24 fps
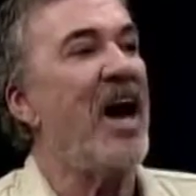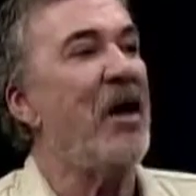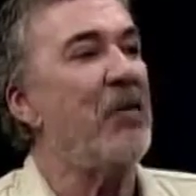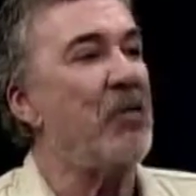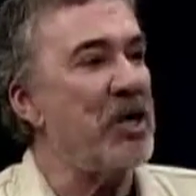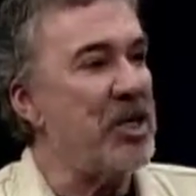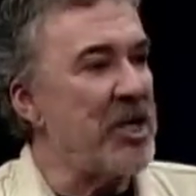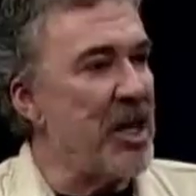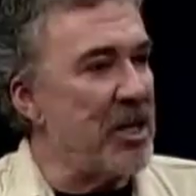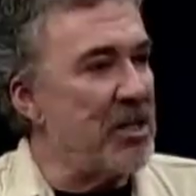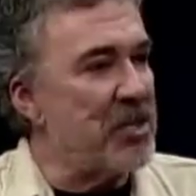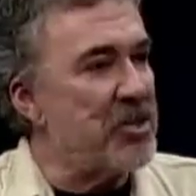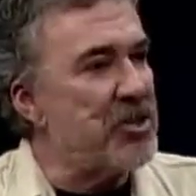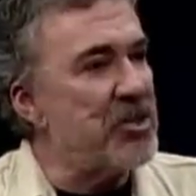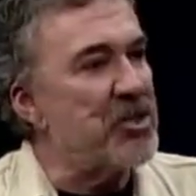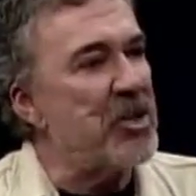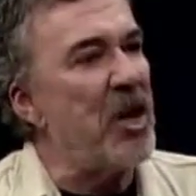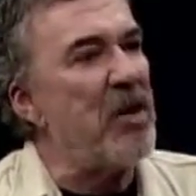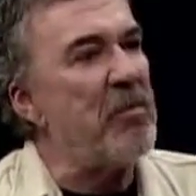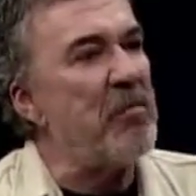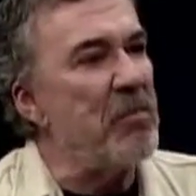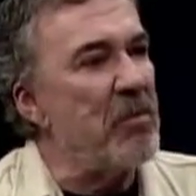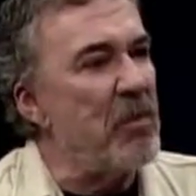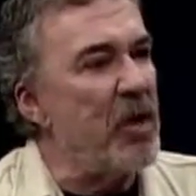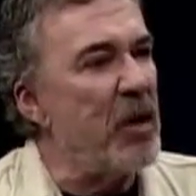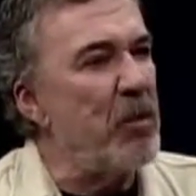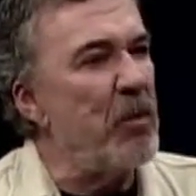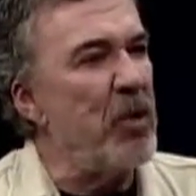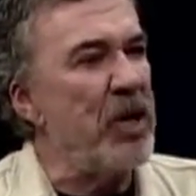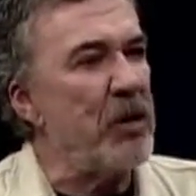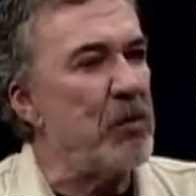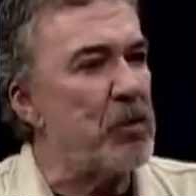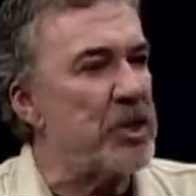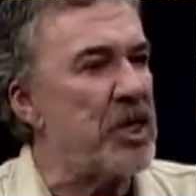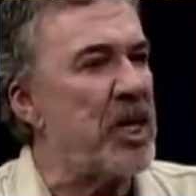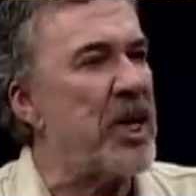And we did
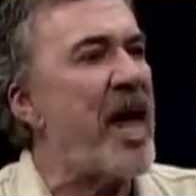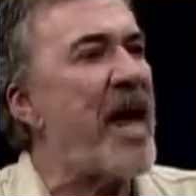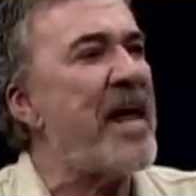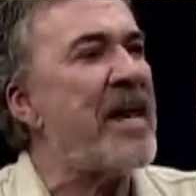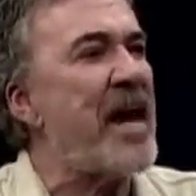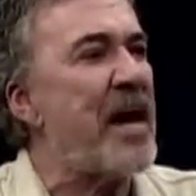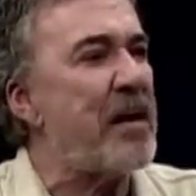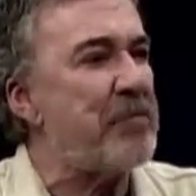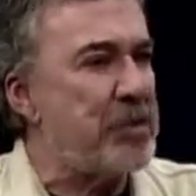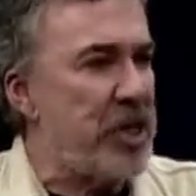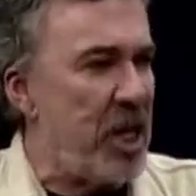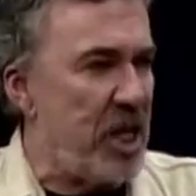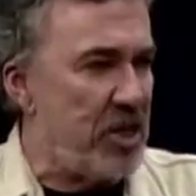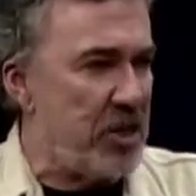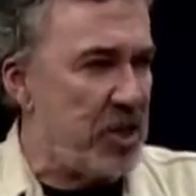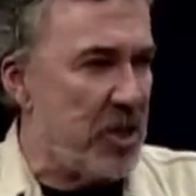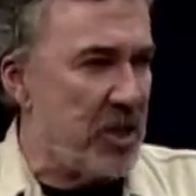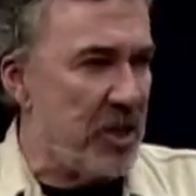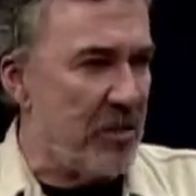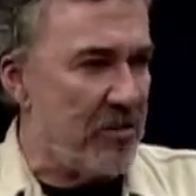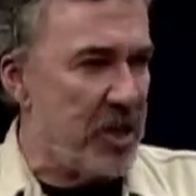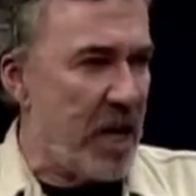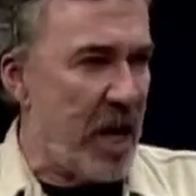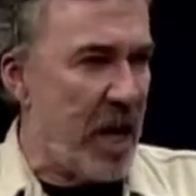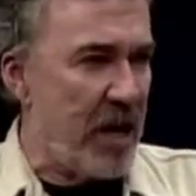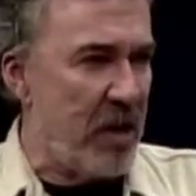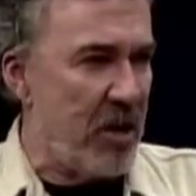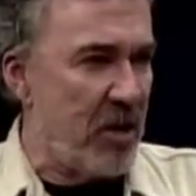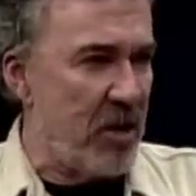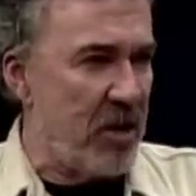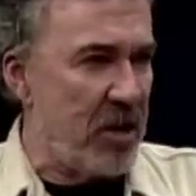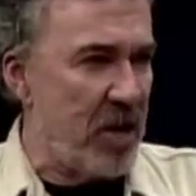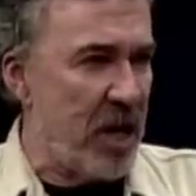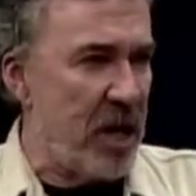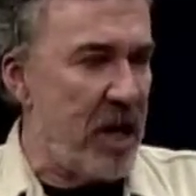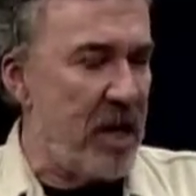it was an adaptation of that.
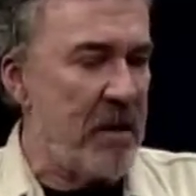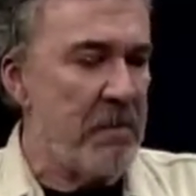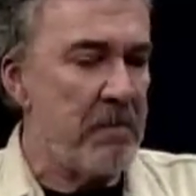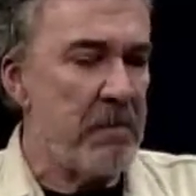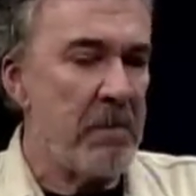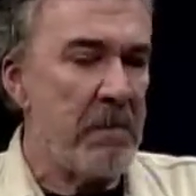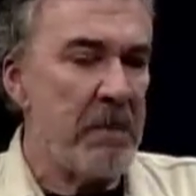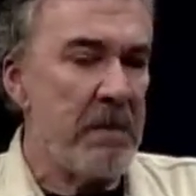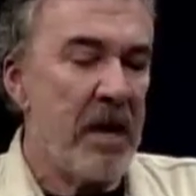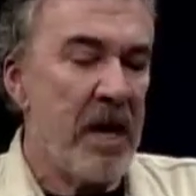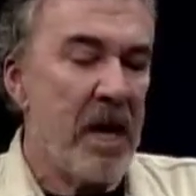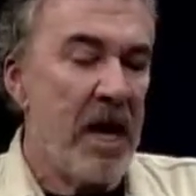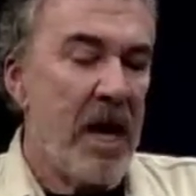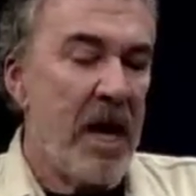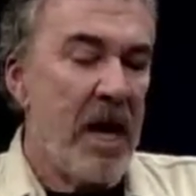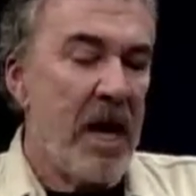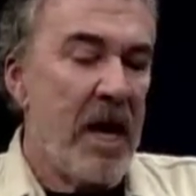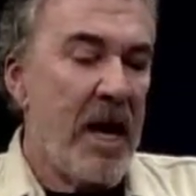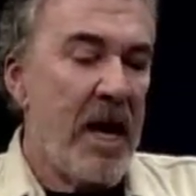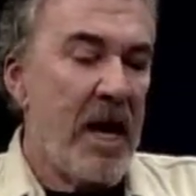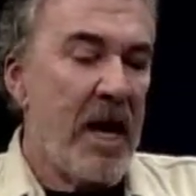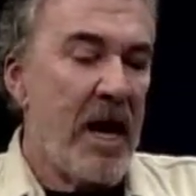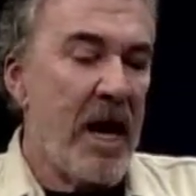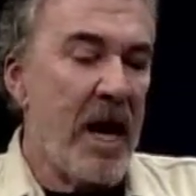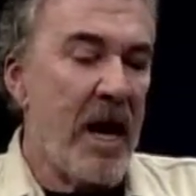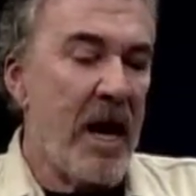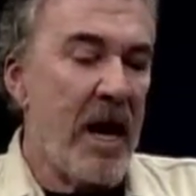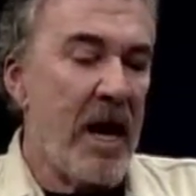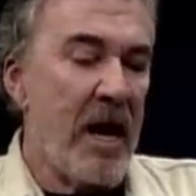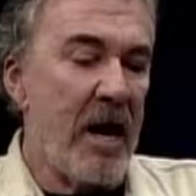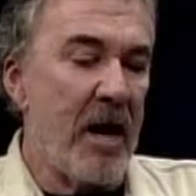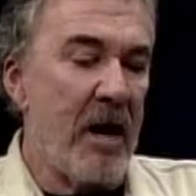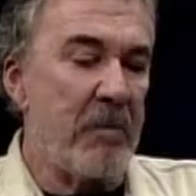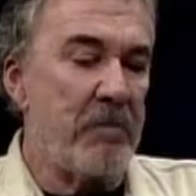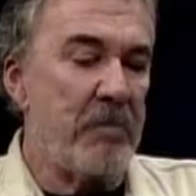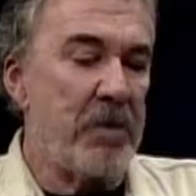Okay.
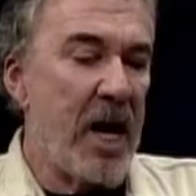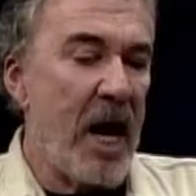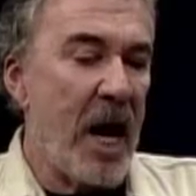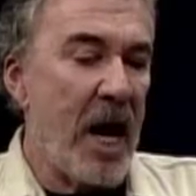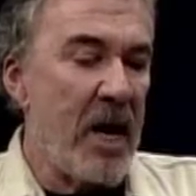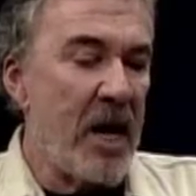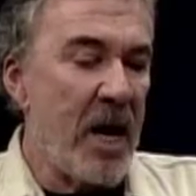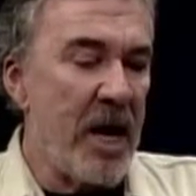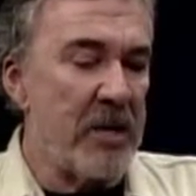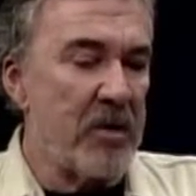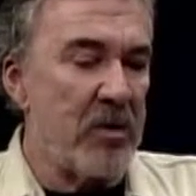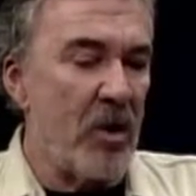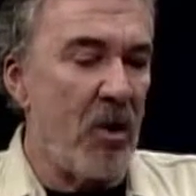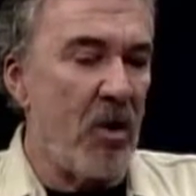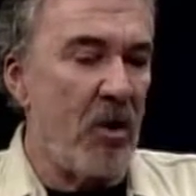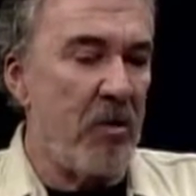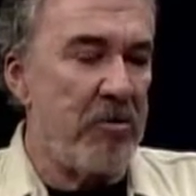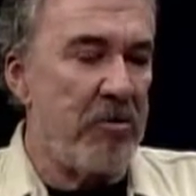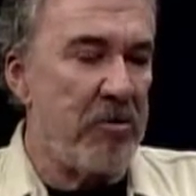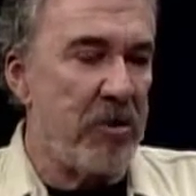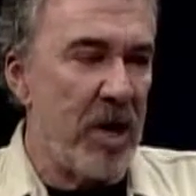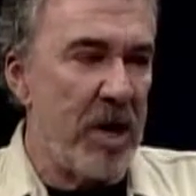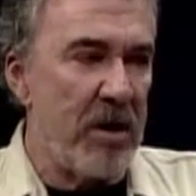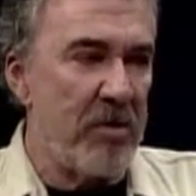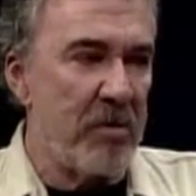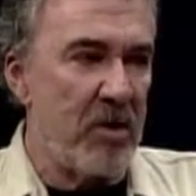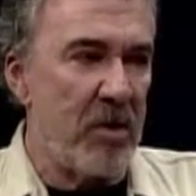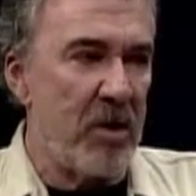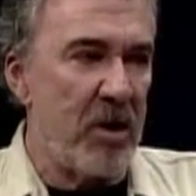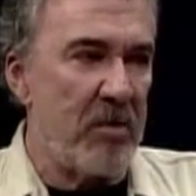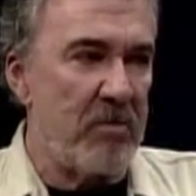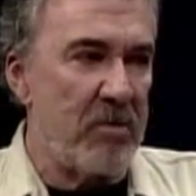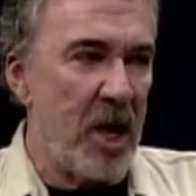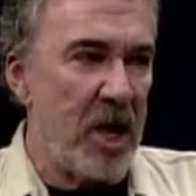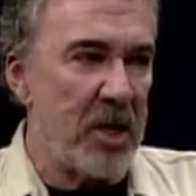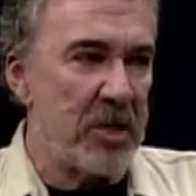I liked the whole flavor
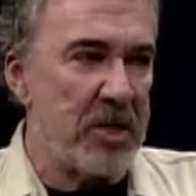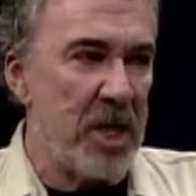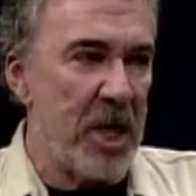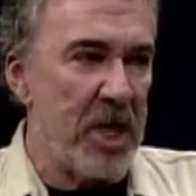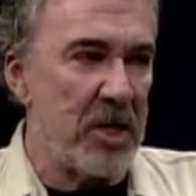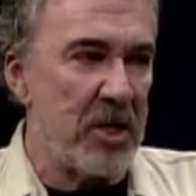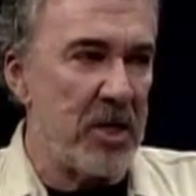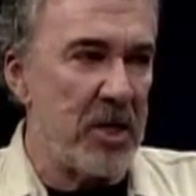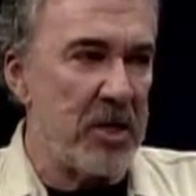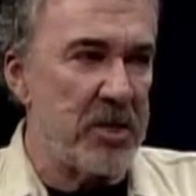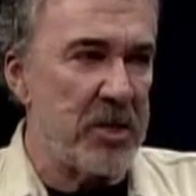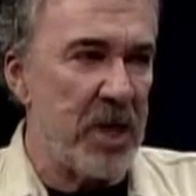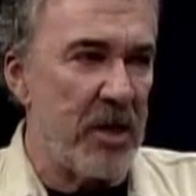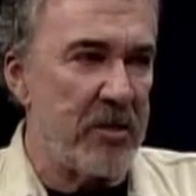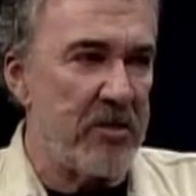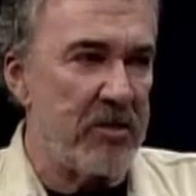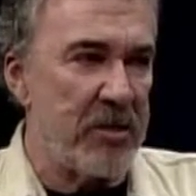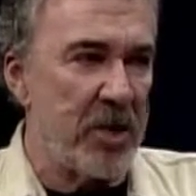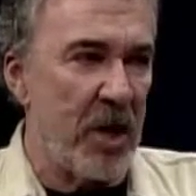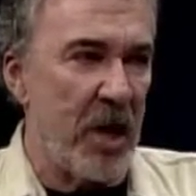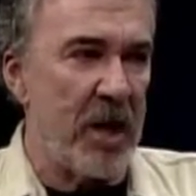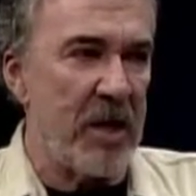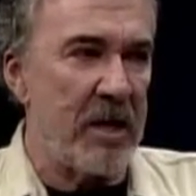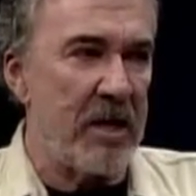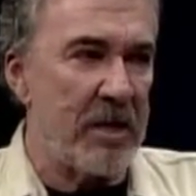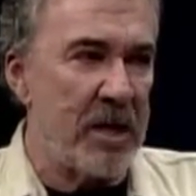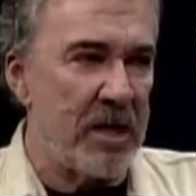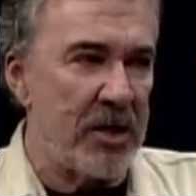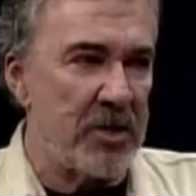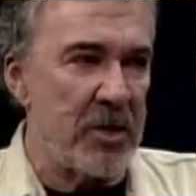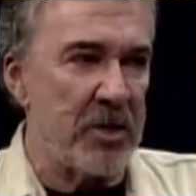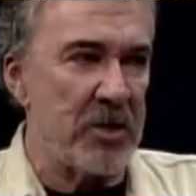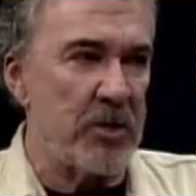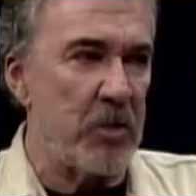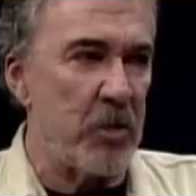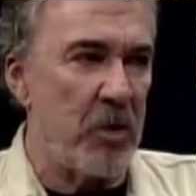of Los Angeles. I thought,
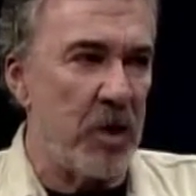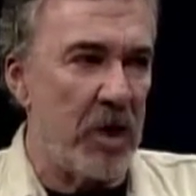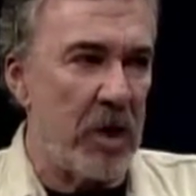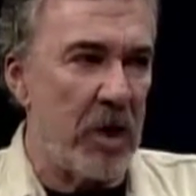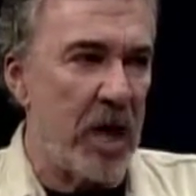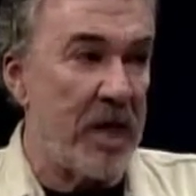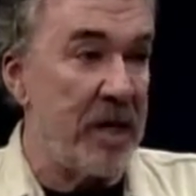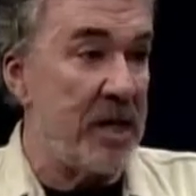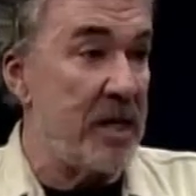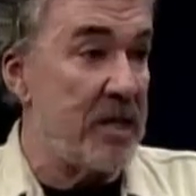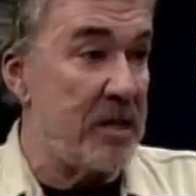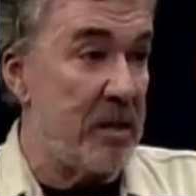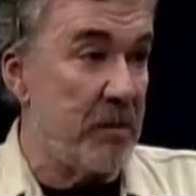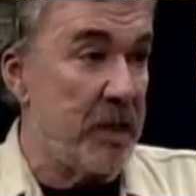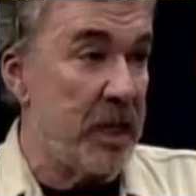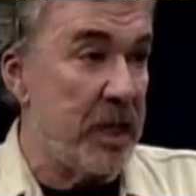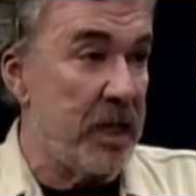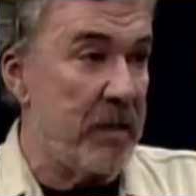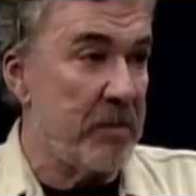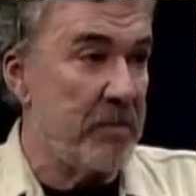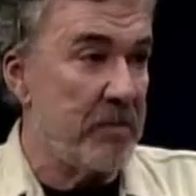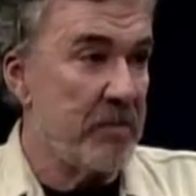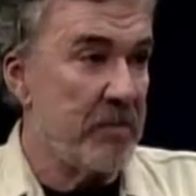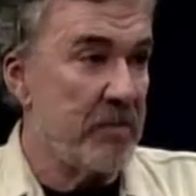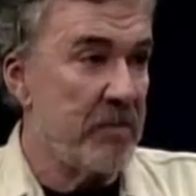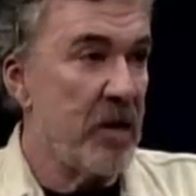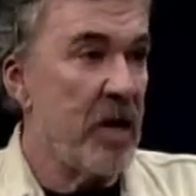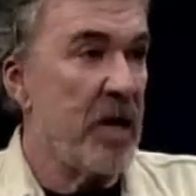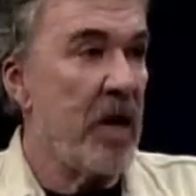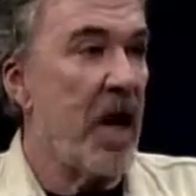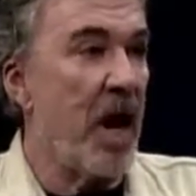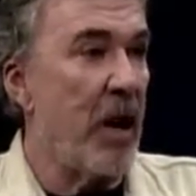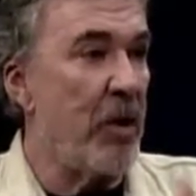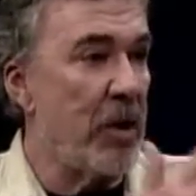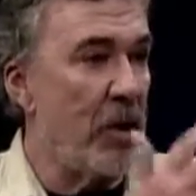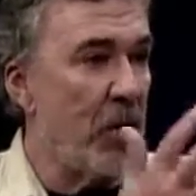this is where I need to be.
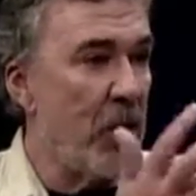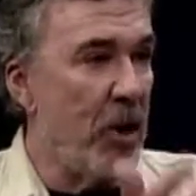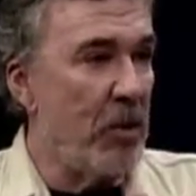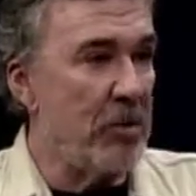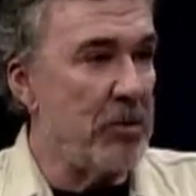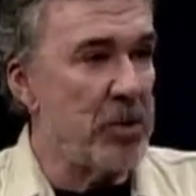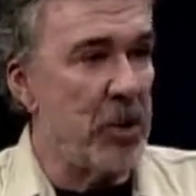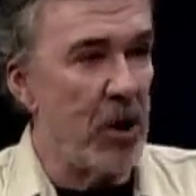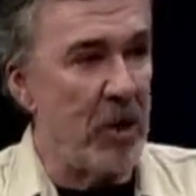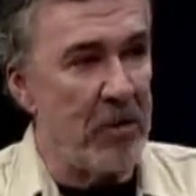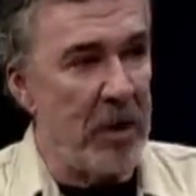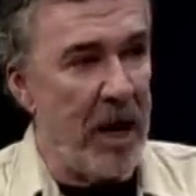I went home, sold